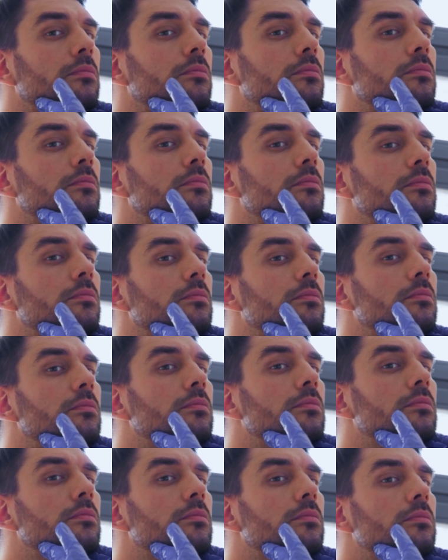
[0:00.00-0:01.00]

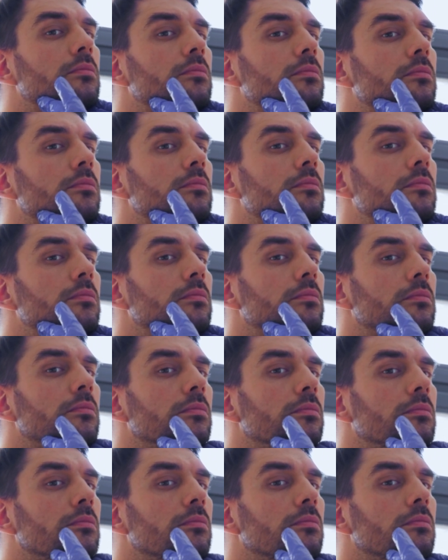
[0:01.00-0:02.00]

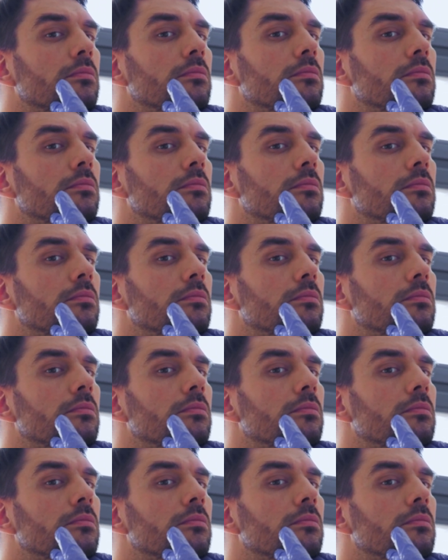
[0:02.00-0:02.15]
Nothing is said.